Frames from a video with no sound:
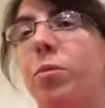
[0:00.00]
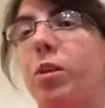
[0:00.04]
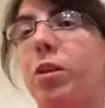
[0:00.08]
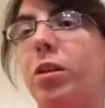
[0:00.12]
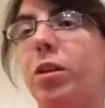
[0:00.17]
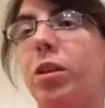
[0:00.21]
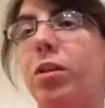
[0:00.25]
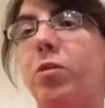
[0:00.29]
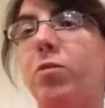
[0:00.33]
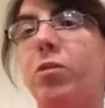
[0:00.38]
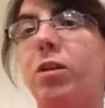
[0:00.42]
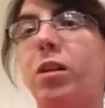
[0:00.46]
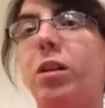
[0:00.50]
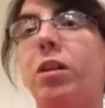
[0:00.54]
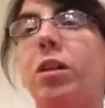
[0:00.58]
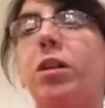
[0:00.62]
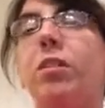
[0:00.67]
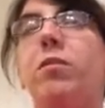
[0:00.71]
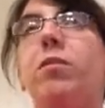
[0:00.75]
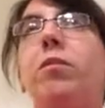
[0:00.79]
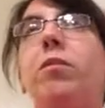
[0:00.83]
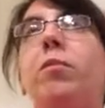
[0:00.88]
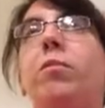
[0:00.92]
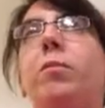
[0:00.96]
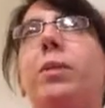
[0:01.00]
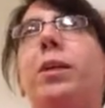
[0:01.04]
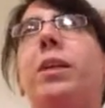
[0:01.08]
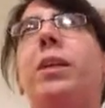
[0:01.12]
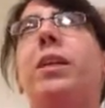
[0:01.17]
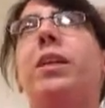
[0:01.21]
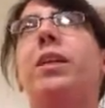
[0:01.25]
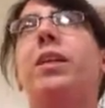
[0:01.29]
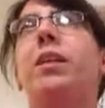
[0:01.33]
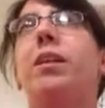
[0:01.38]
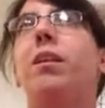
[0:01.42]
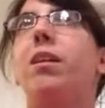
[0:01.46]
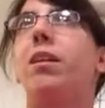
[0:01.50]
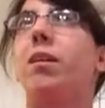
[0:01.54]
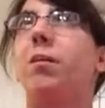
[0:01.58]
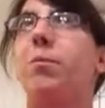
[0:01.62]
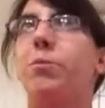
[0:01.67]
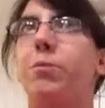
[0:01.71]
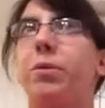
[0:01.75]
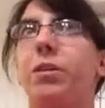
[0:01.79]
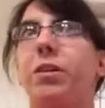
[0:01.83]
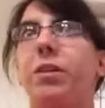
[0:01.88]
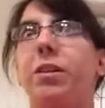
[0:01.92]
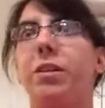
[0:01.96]
but I rated The Body in the
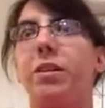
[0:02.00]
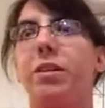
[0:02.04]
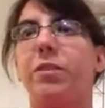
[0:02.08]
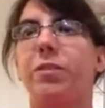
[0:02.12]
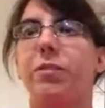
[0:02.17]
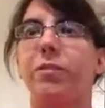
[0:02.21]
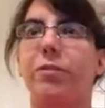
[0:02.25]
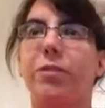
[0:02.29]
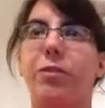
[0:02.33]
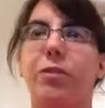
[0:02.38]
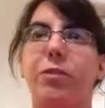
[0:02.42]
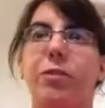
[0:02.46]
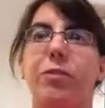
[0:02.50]
Library like a